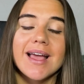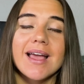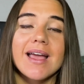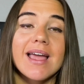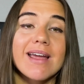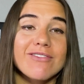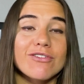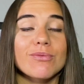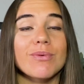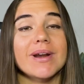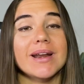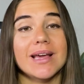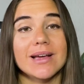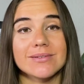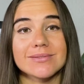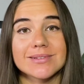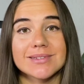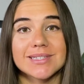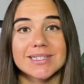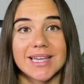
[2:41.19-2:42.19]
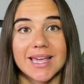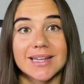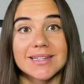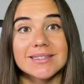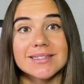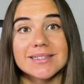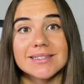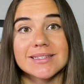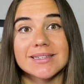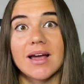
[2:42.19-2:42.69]
everyone else
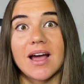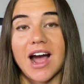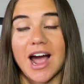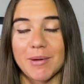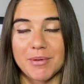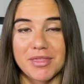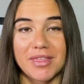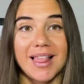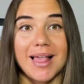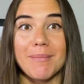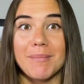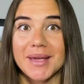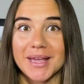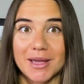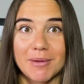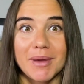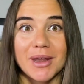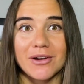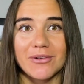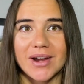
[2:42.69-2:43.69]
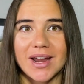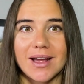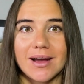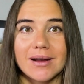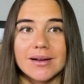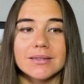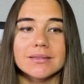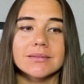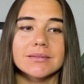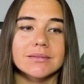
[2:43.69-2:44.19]
gets hypothalamic
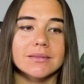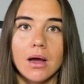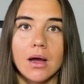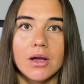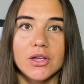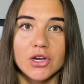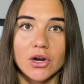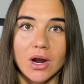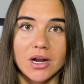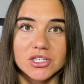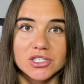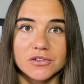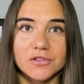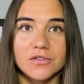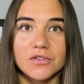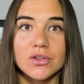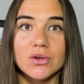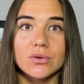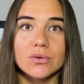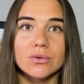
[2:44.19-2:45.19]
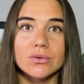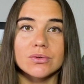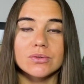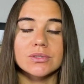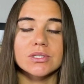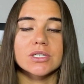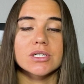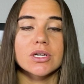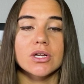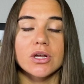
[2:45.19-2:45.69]
amenorrhea. You're
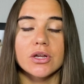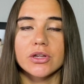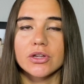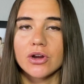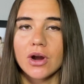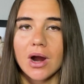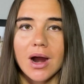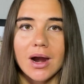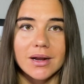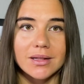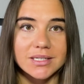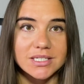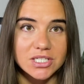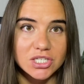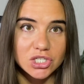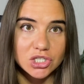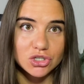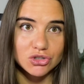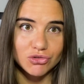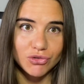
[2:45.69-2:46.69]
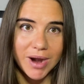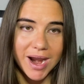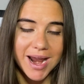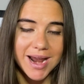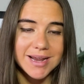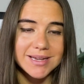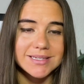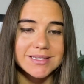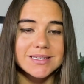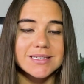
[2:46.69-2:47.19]
underfueled, you're highly
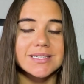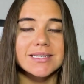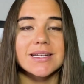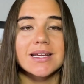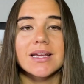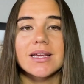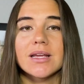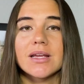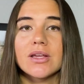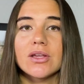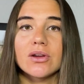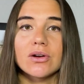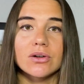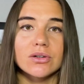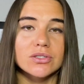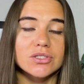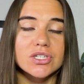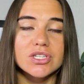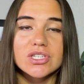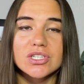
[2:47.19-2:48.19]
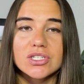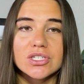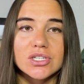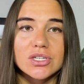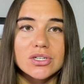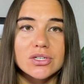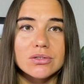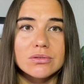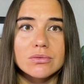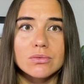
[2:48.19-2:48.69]
stressed, you're just
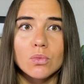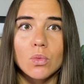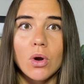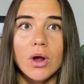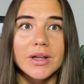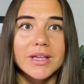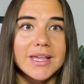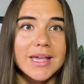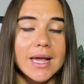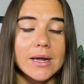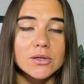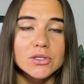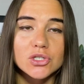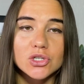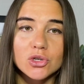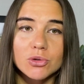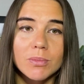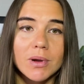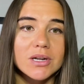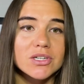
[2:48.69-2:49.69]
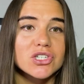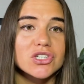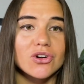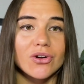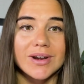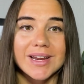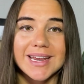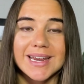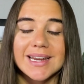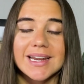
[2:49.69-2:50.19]
working out too much, not
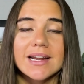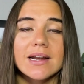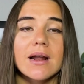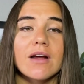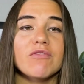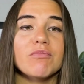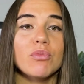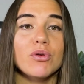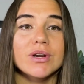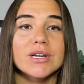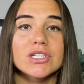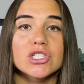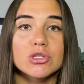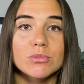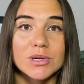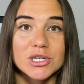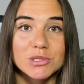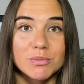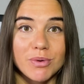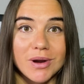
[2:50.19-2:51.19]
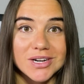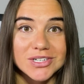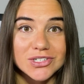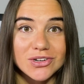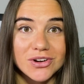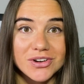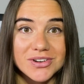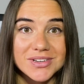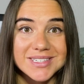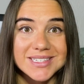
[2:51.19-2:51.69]
eating enough, putting too much pressure
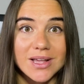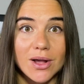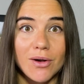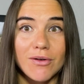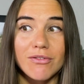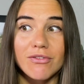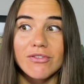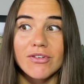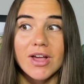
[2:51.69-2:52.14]
on yourself.